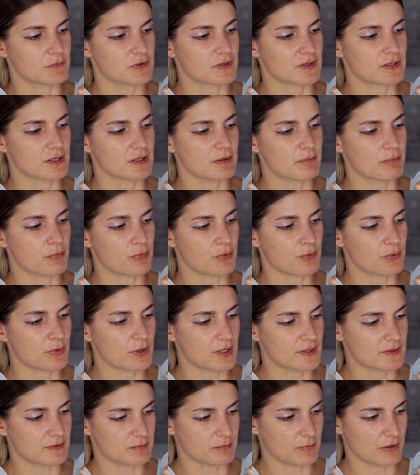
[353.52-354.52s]
I'm just gonna
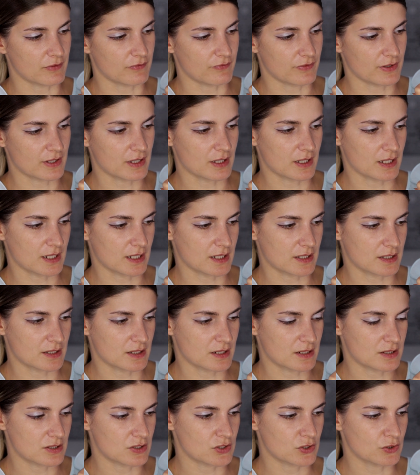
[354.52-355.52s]
press my finger
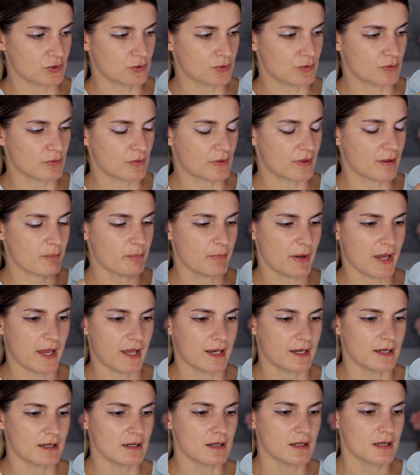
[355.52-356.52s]
into the
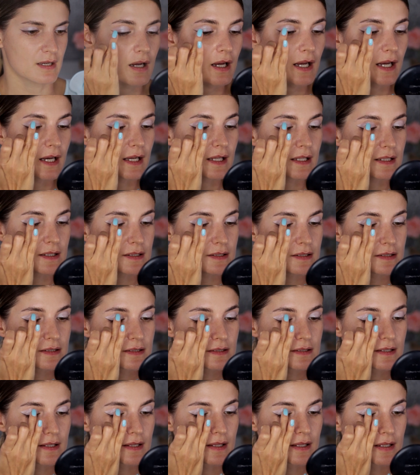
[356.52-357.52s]
pen
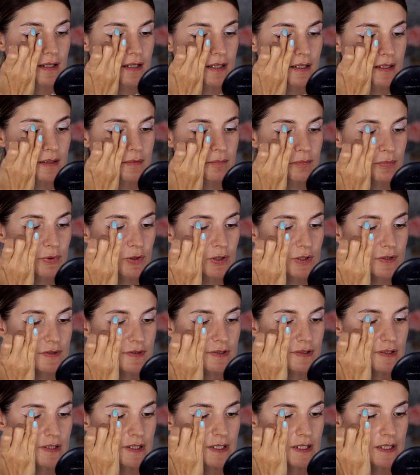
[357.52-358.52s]
and then
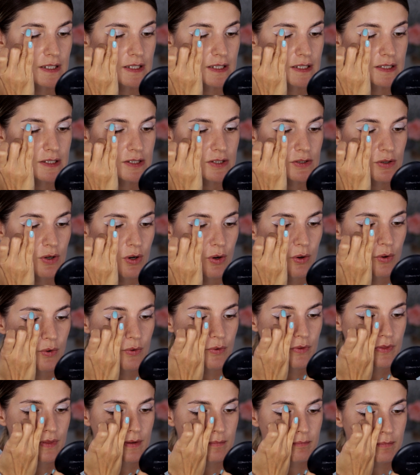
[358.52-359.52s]
put it
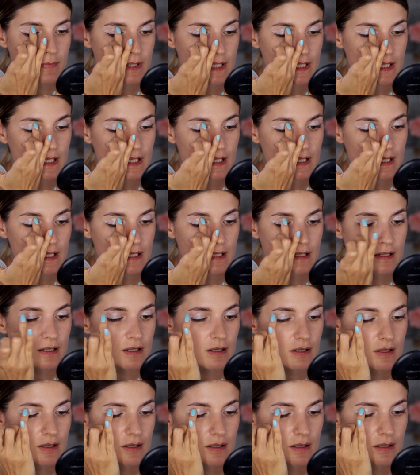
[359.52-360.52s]
on the middle
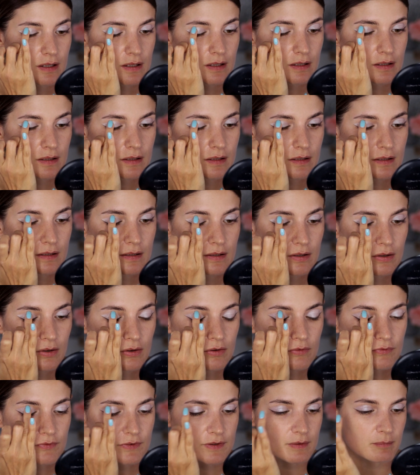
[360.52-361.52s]

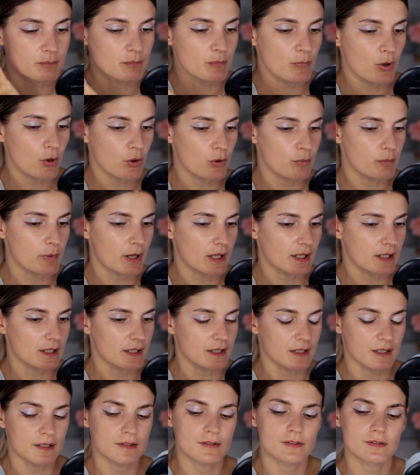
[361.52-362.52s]
of the mobile
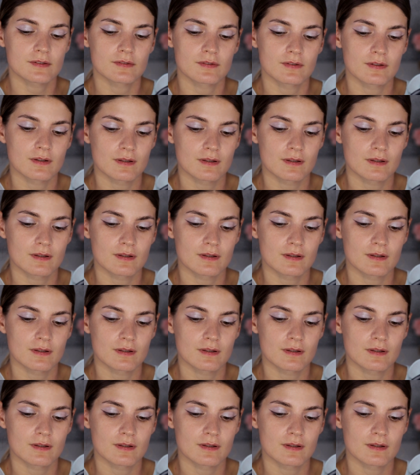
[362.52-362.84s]
lid.